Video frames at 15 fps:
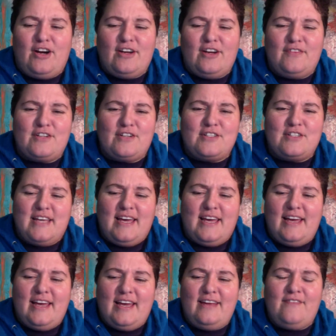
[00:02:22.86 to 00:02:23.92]
of your
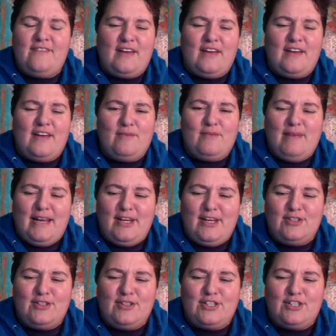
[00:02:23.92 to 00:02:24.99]
dead favorite
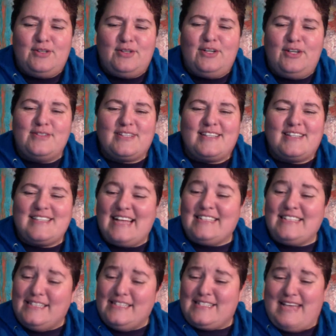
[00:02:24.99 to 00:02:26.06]
radio show host, because that's
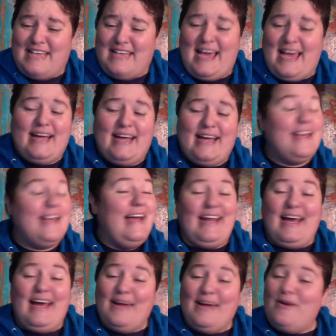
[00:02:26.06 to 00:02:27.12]
just sad.
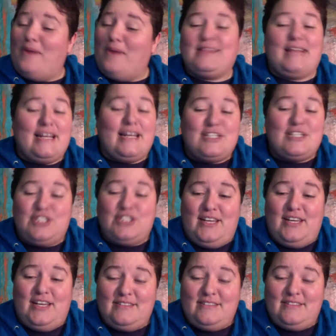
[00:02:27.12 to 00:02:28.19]
And I don't want that
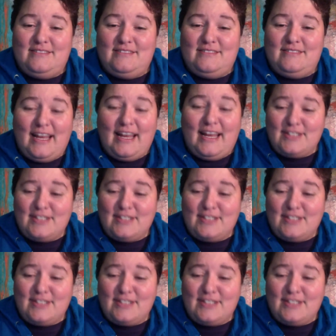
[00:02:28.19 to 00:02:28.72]
shit. That would